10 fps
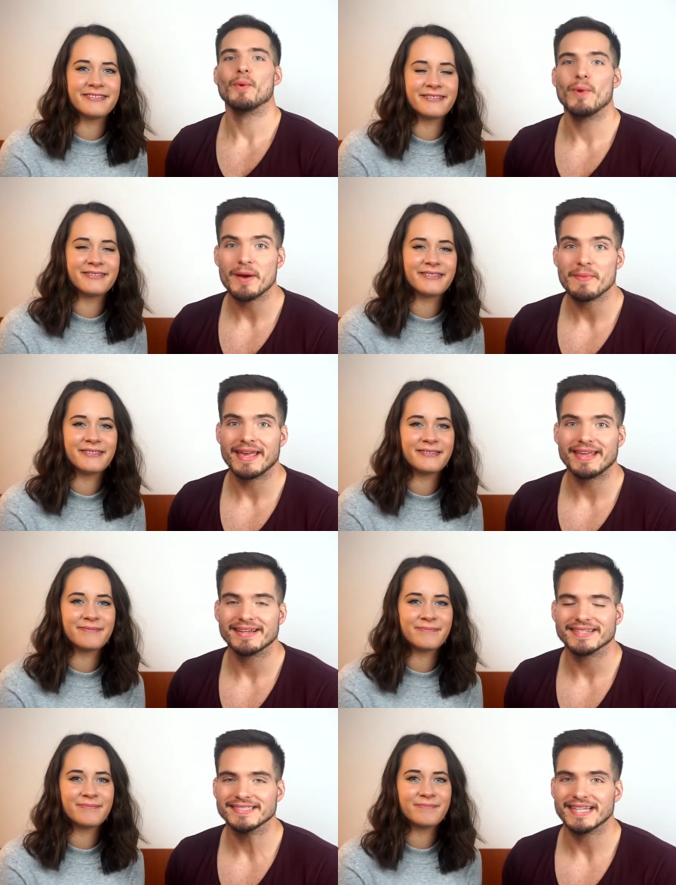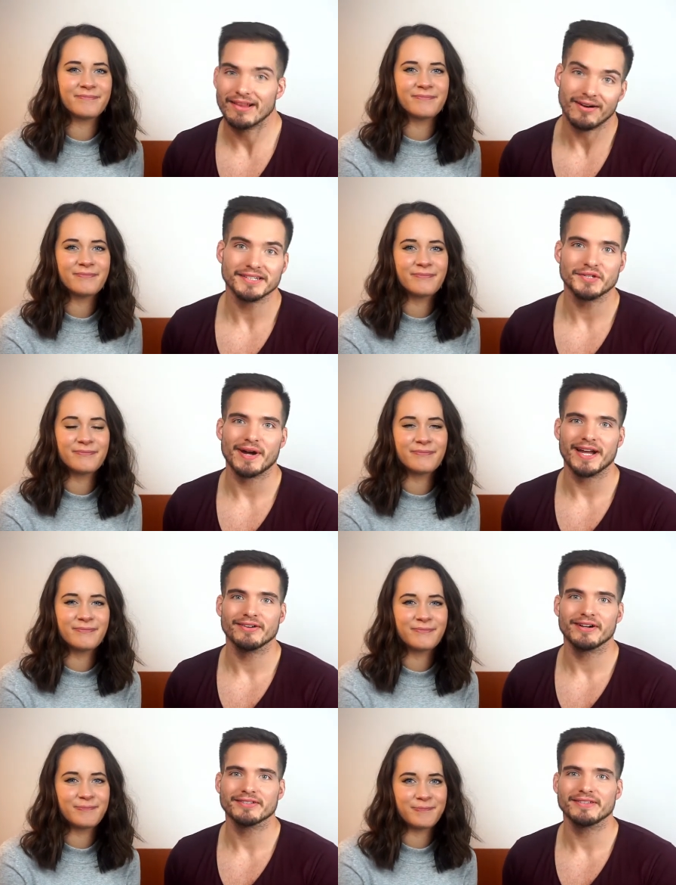Speaker 1: We are making a Zalon
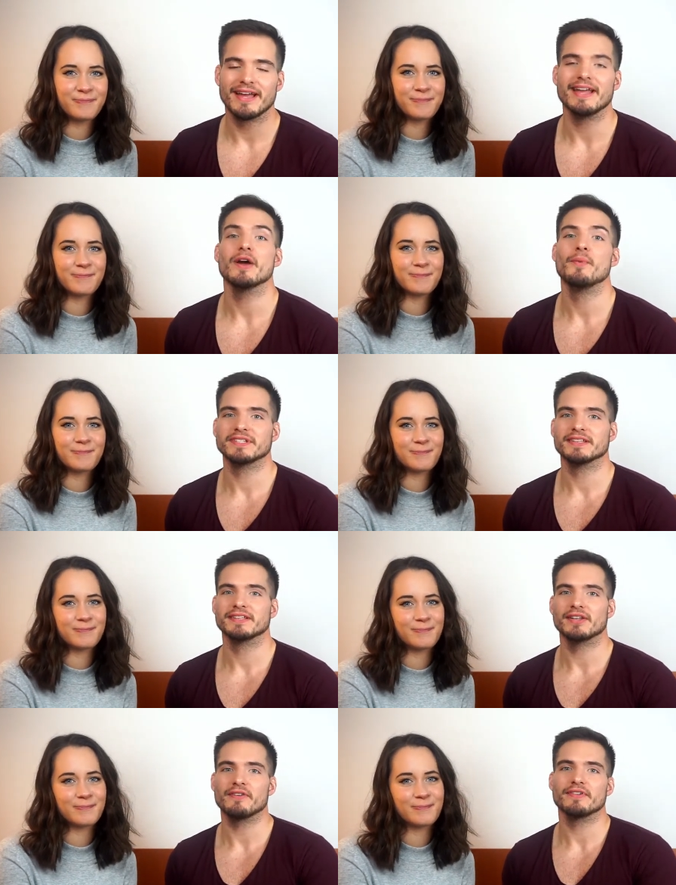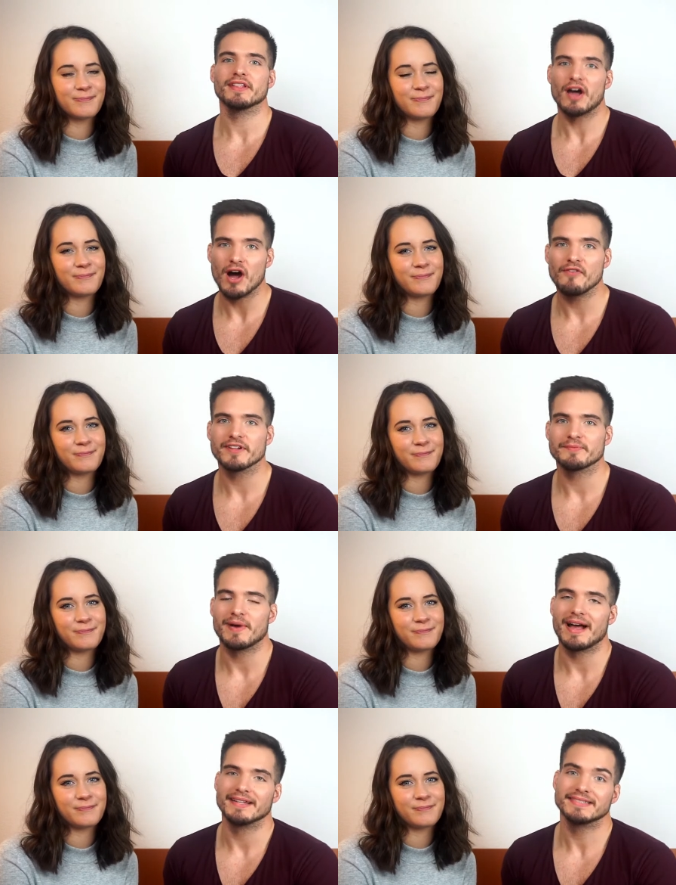try-on haul today, which is a service offered
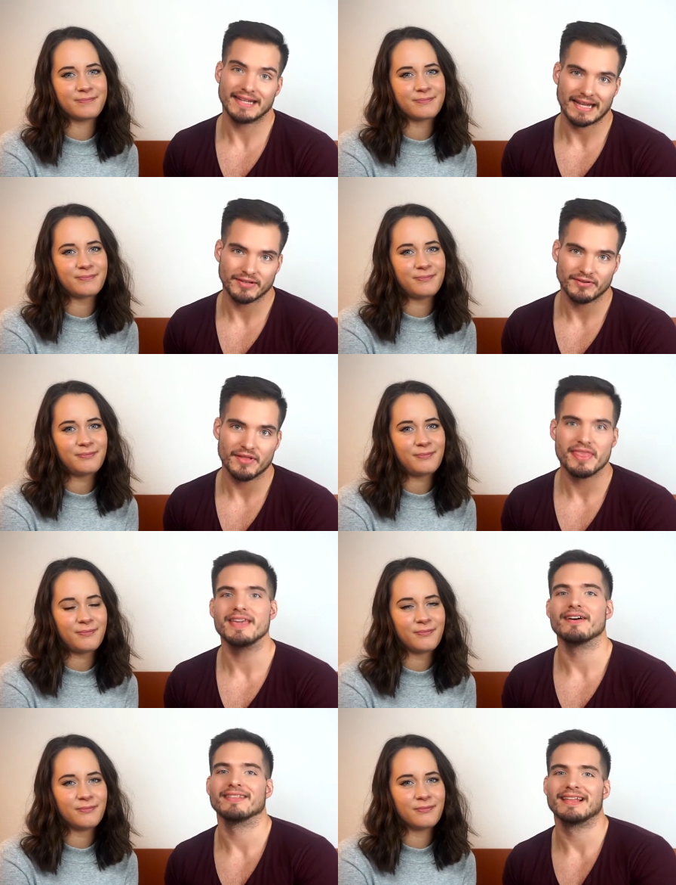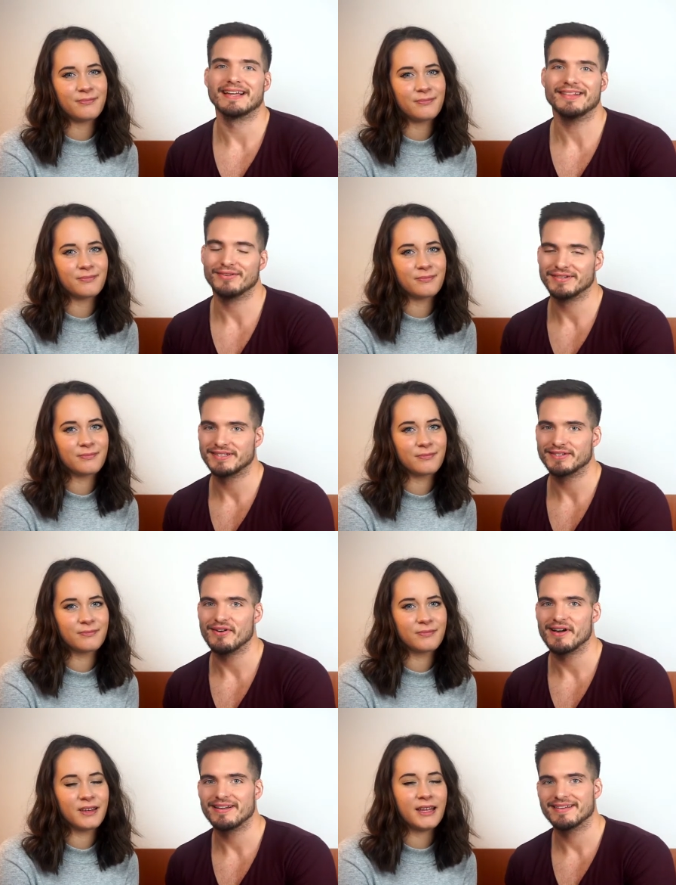by Zalando, the online clothing
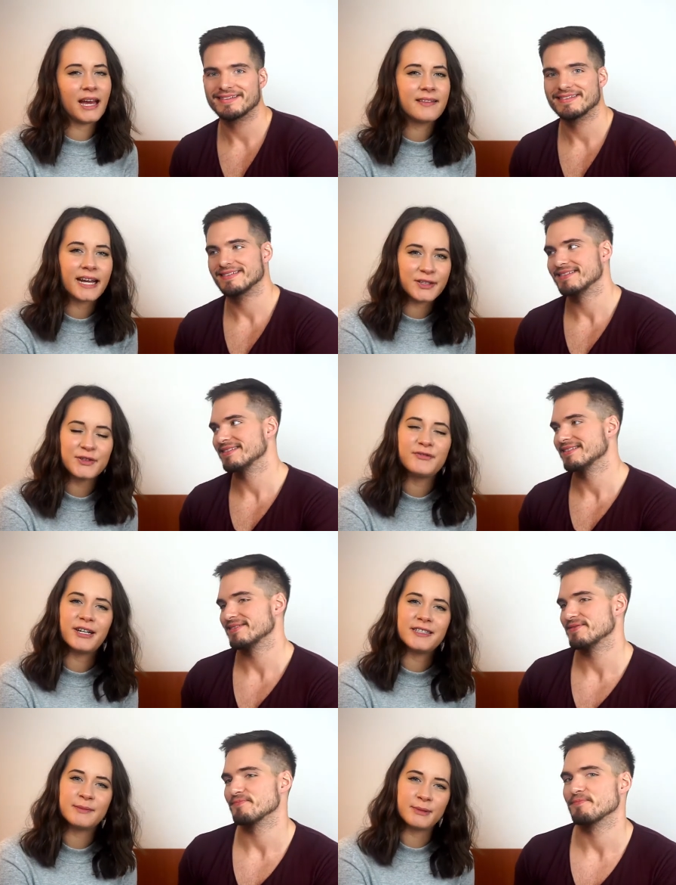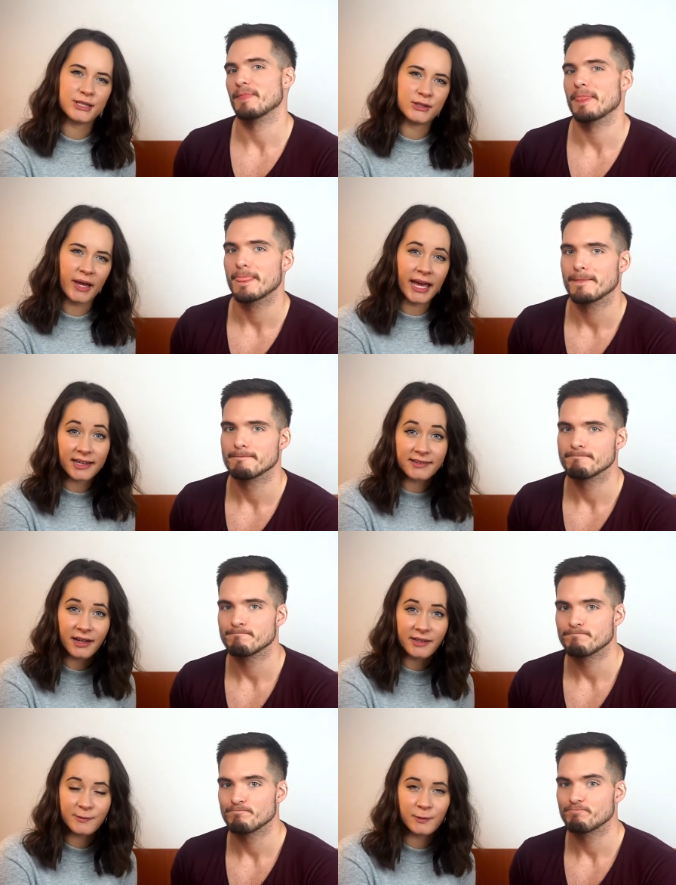store.
Speaker 2: Yeah, it's actually very similar
Speaker 1: to
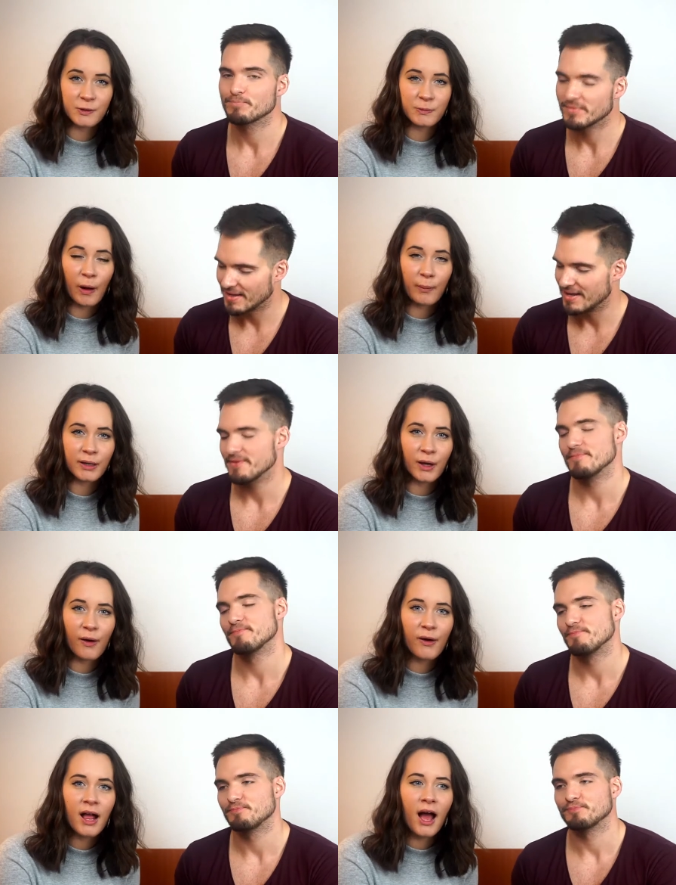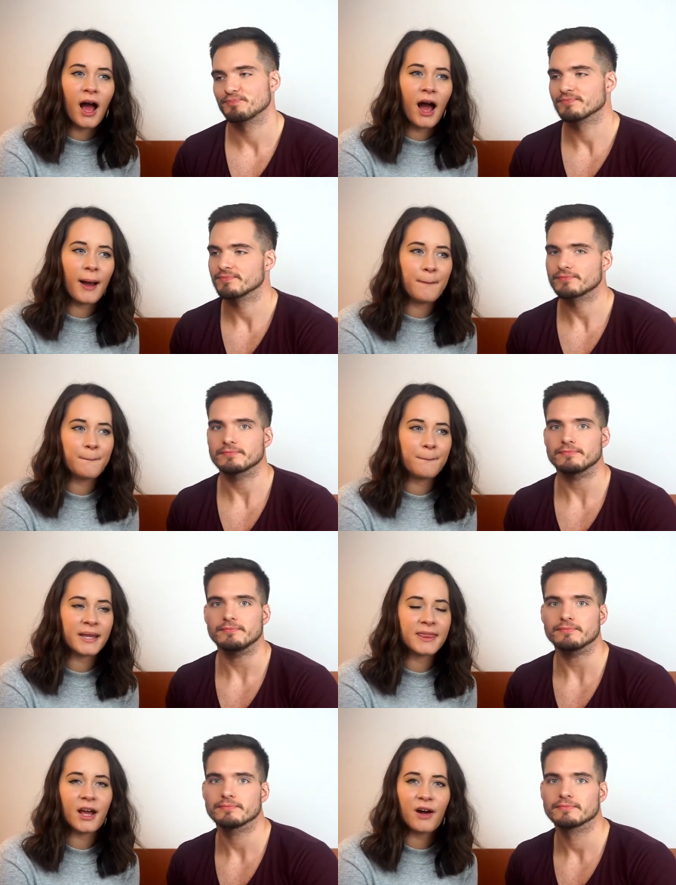
Speaker 2: ASOS, which you probably know,
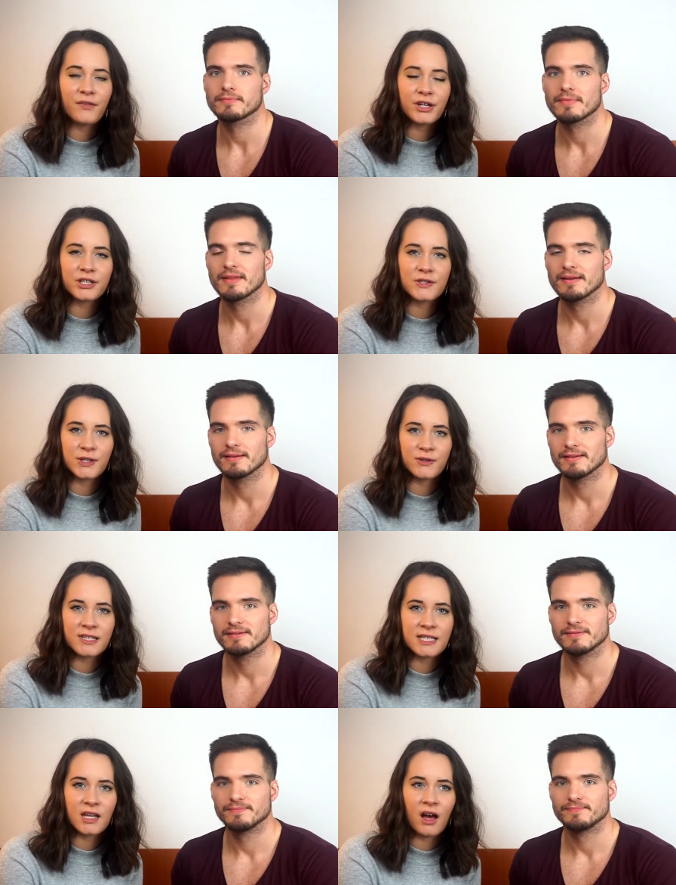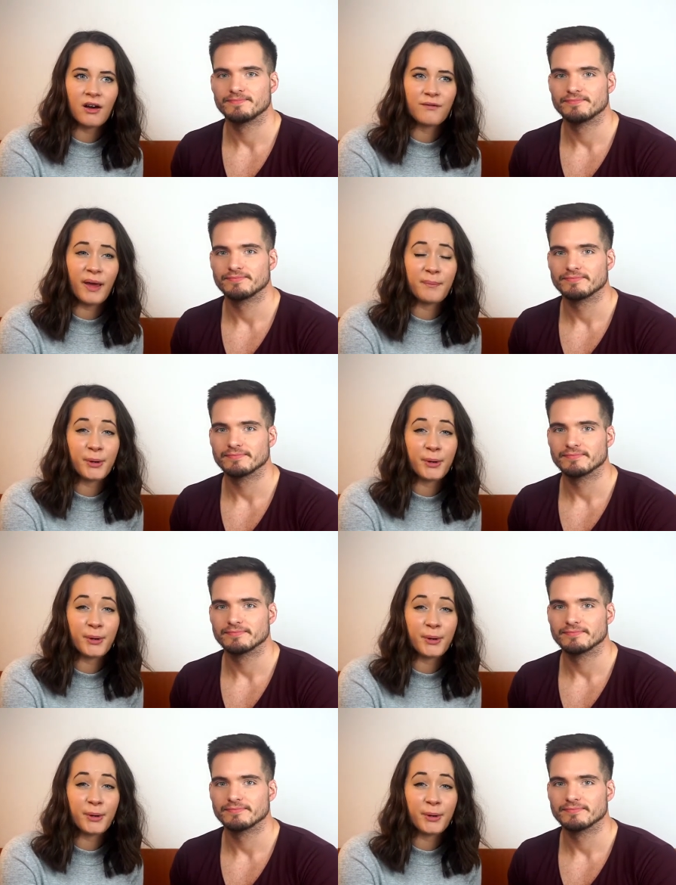but they offer a service of a